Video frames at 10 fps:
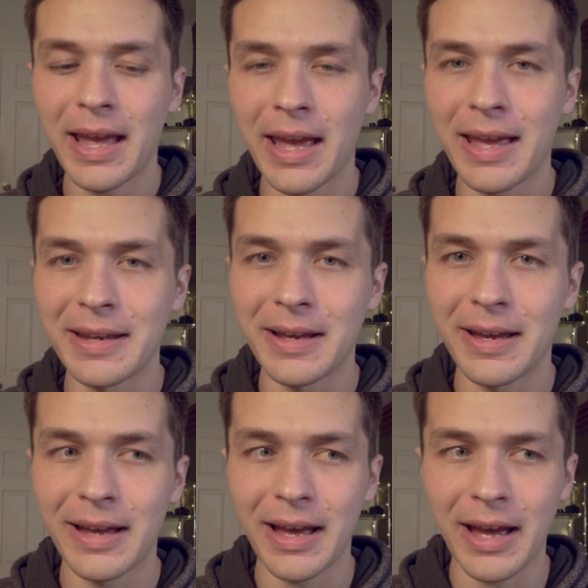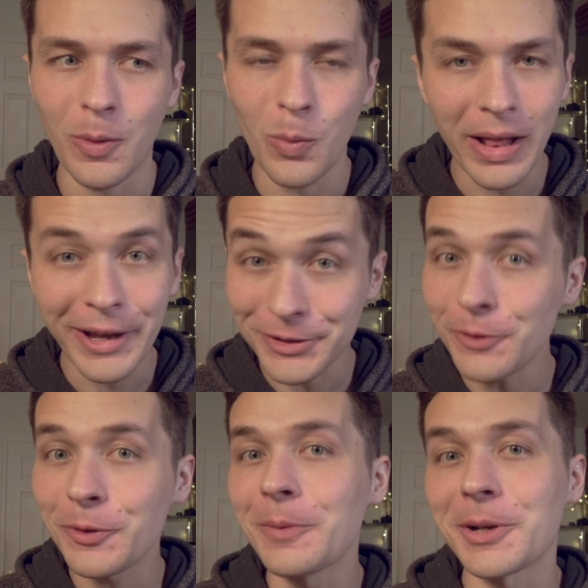And while I
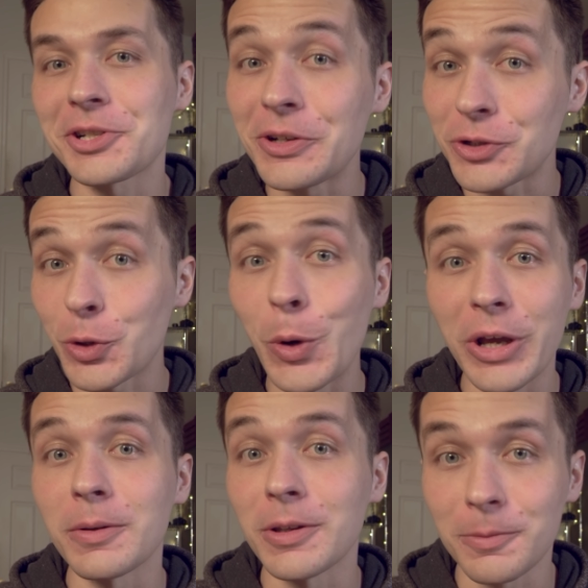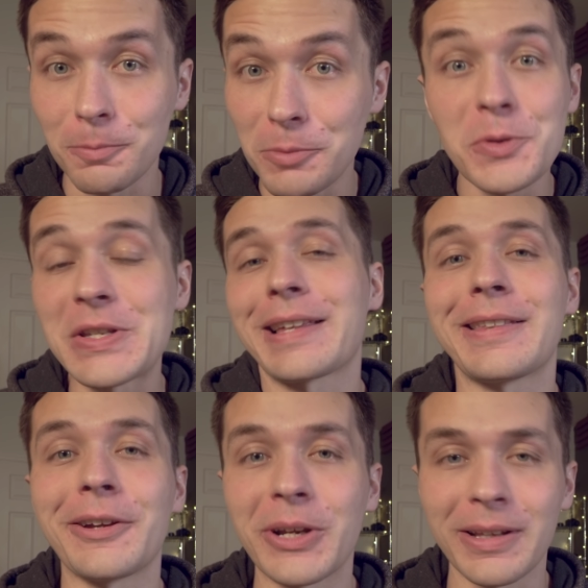do very much enjoy music
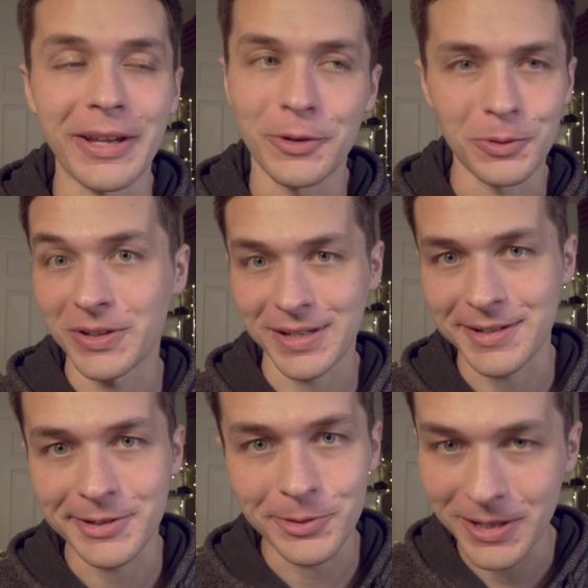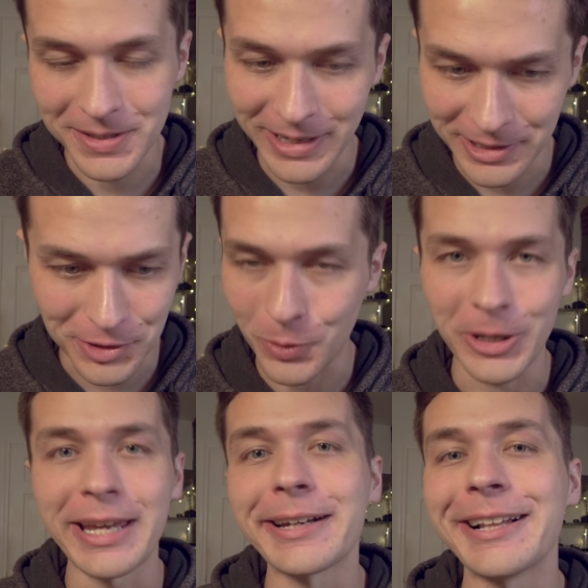theory, like who doesn't? Who doesn't
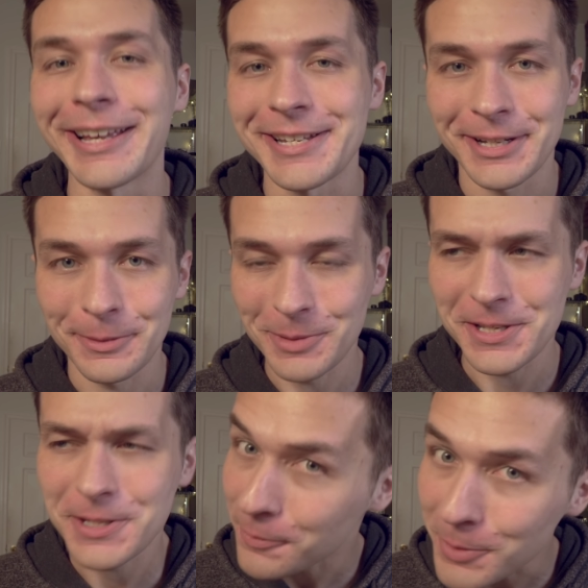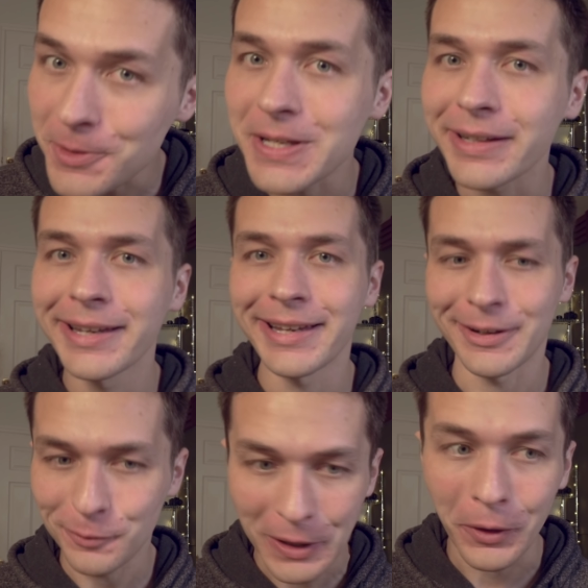enjoy analyzing pieces of music
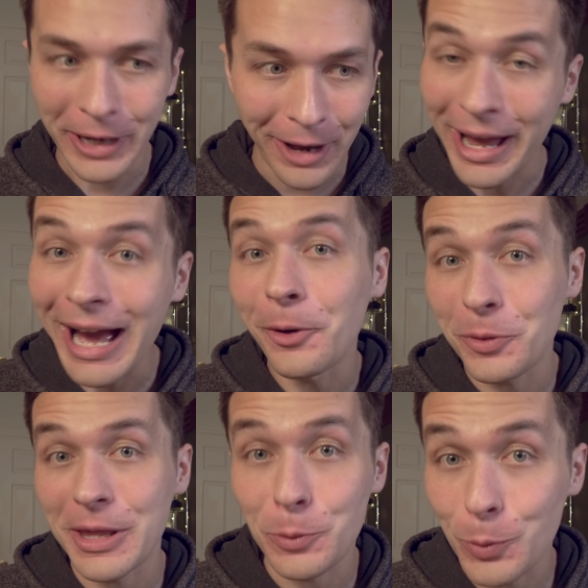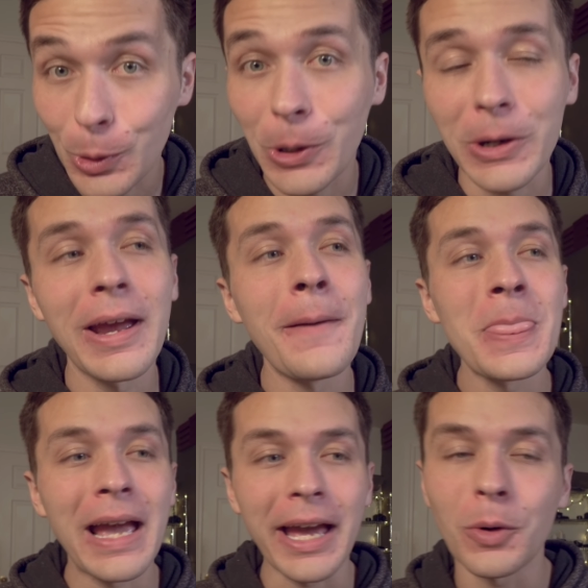and figuring out how they work?
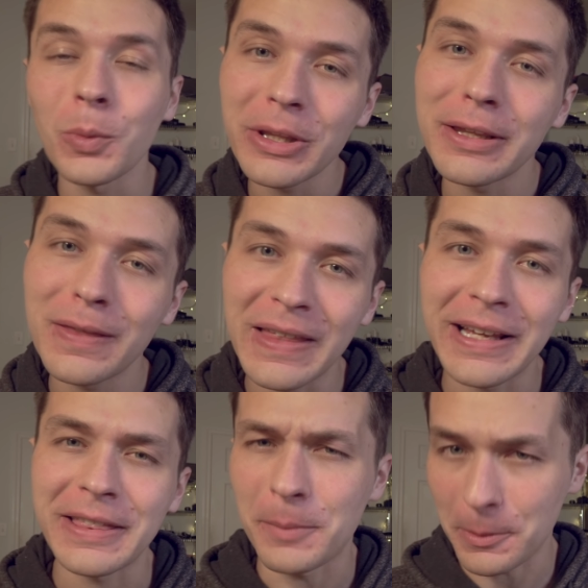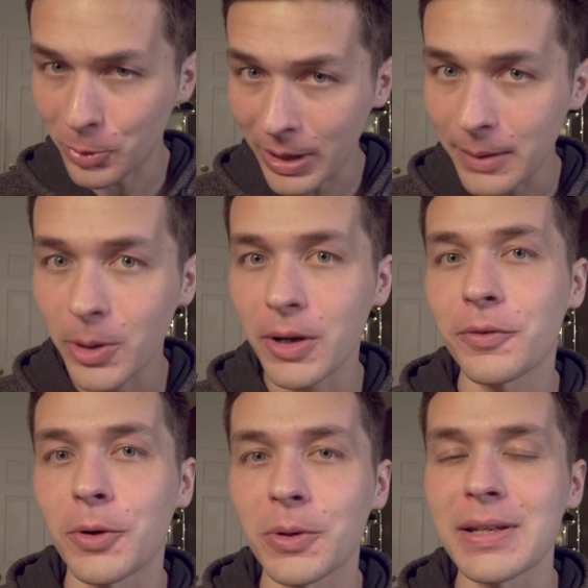I don't really think that my primary
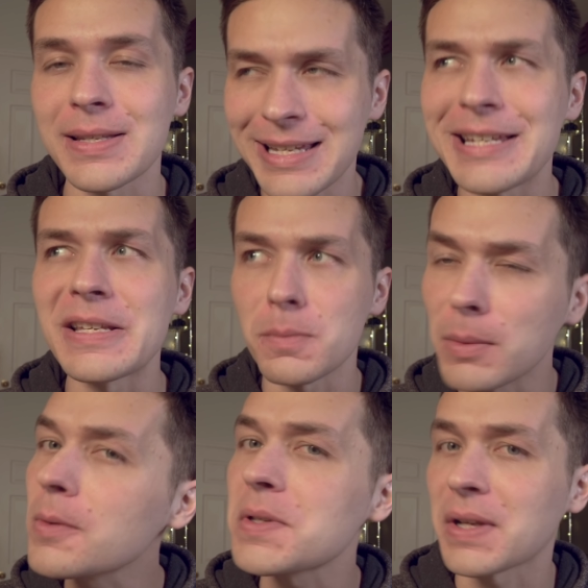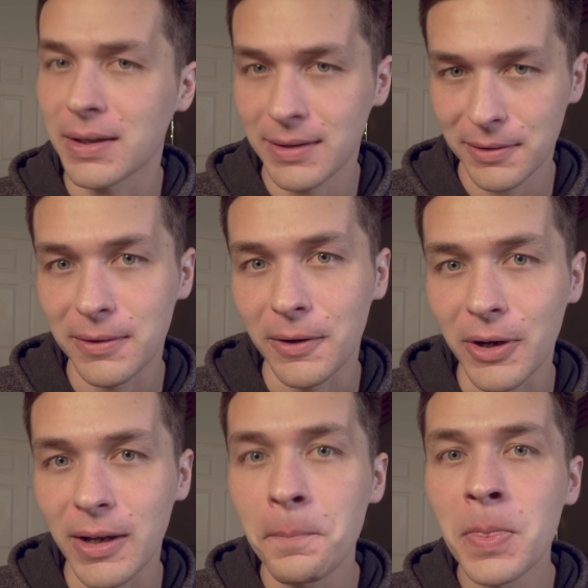focus is music
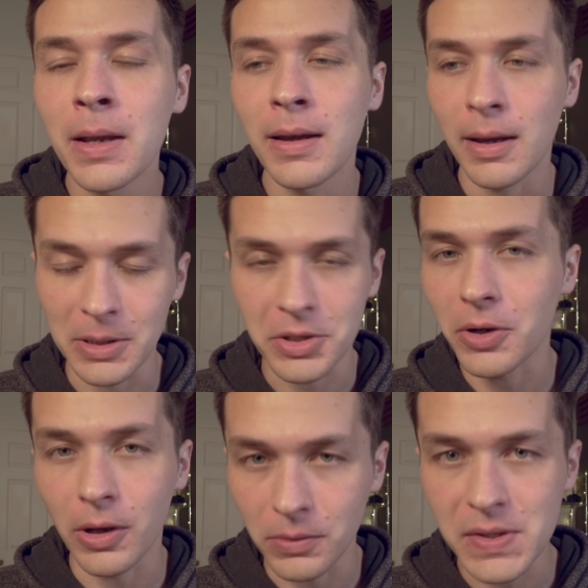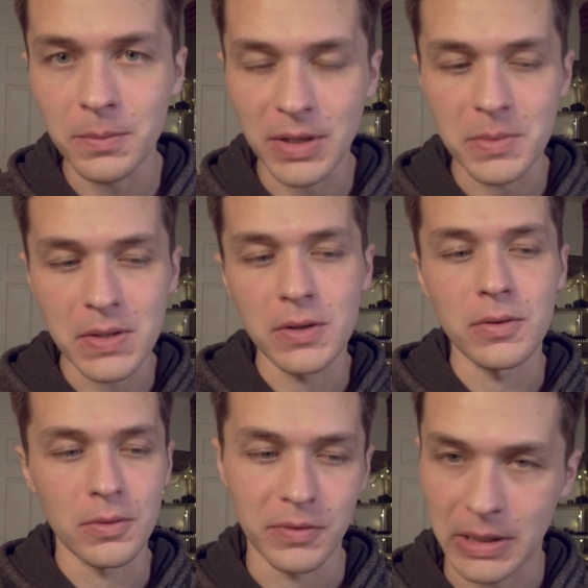theory. I mean, sure, I'll sometimes
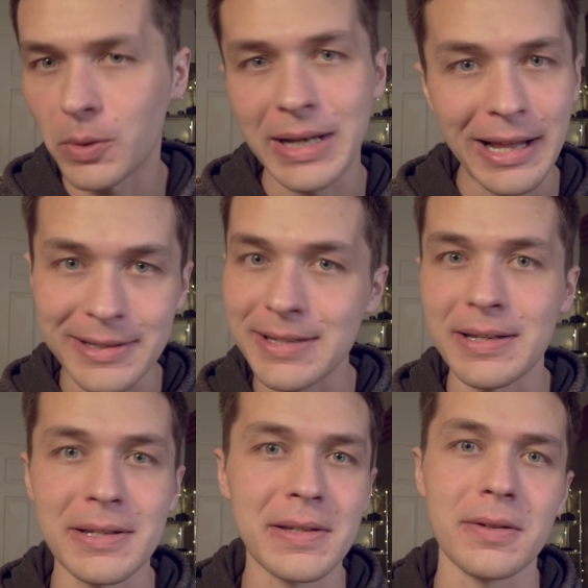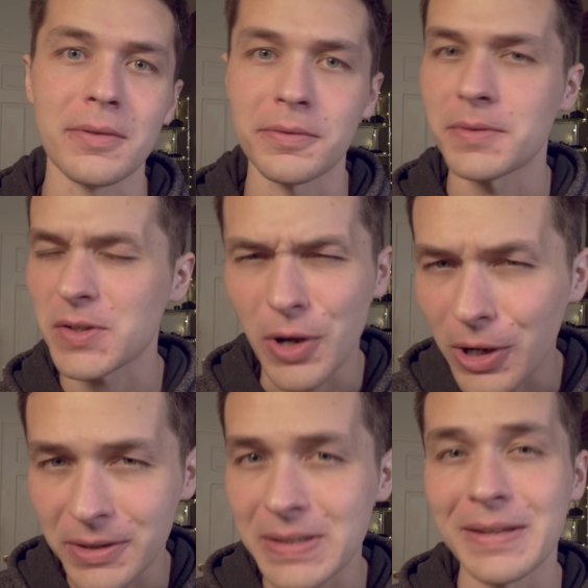do video analyses of
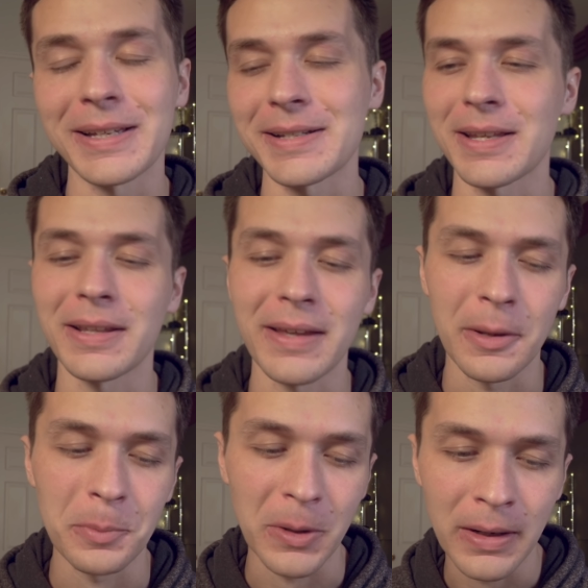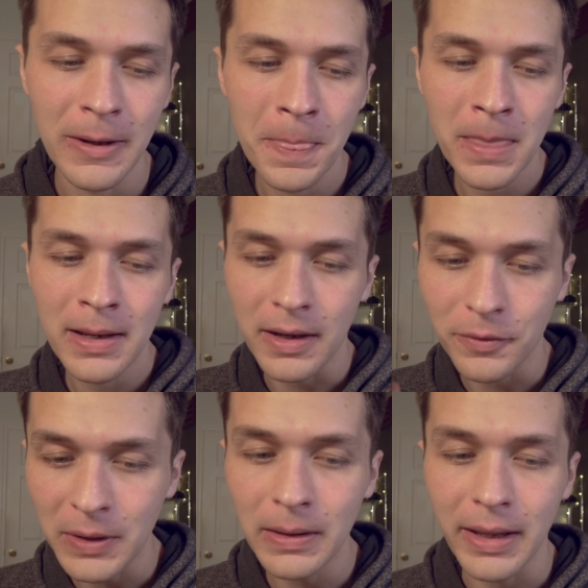songs and things like that, but I
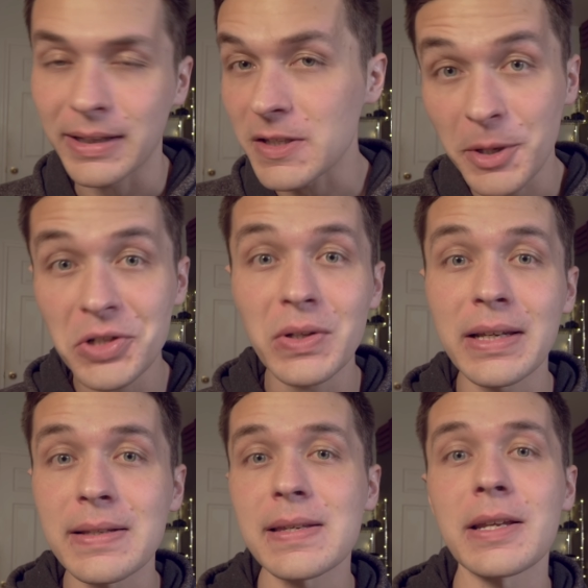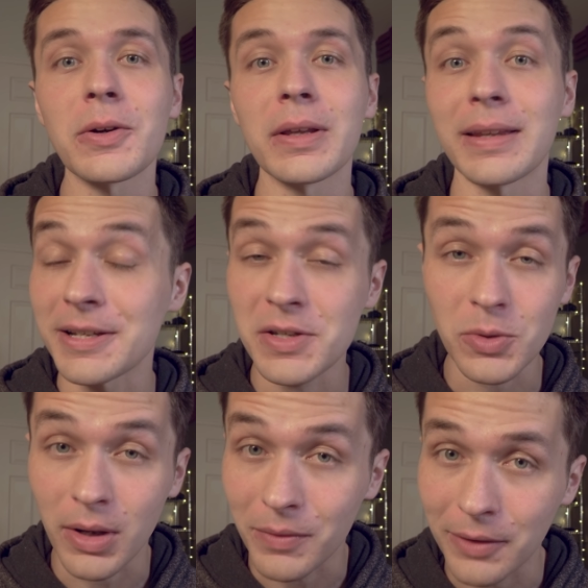feel like, especially considering the
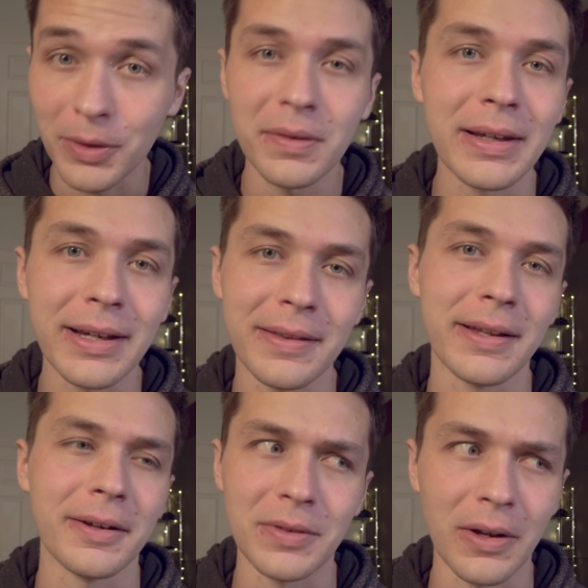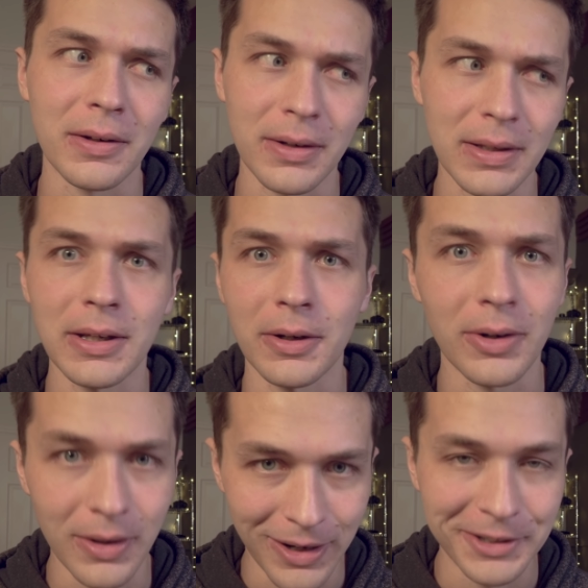history of everything that I've done
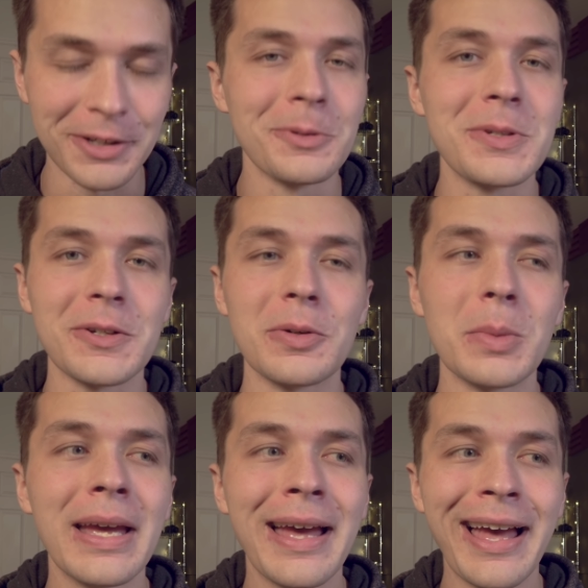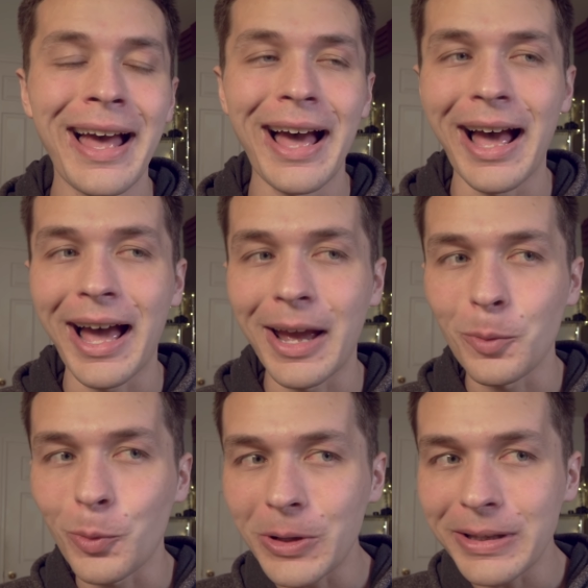here on YouTube, I
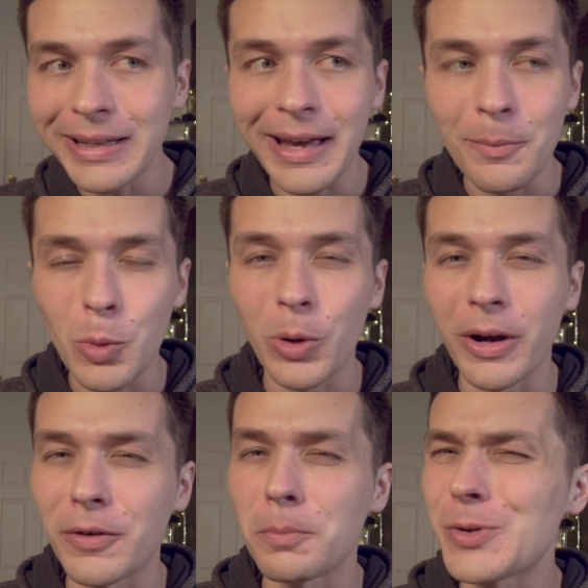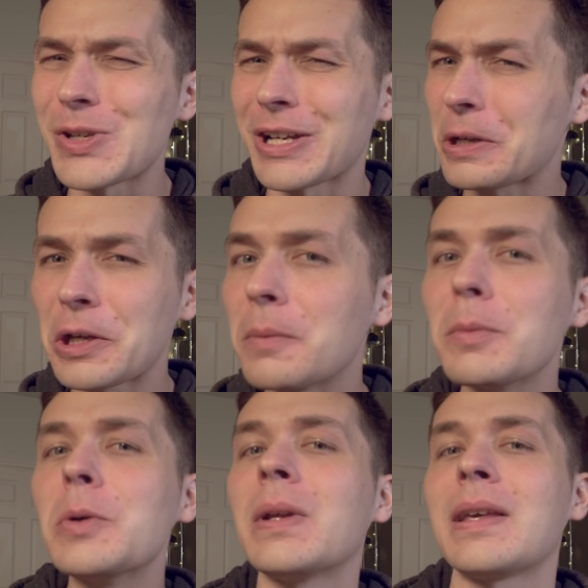really am more of a music
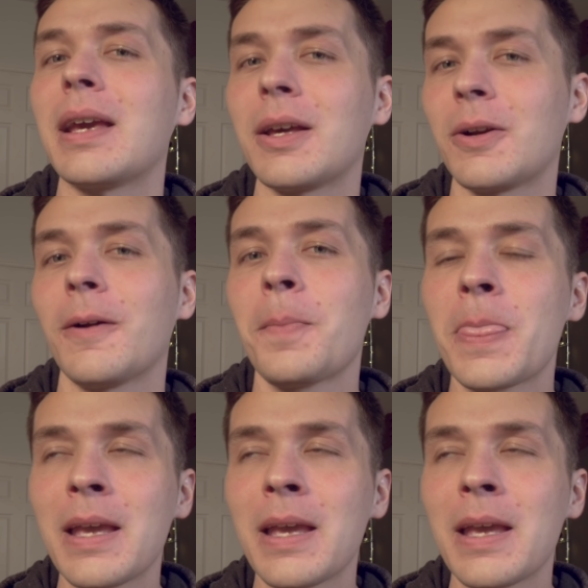communicator.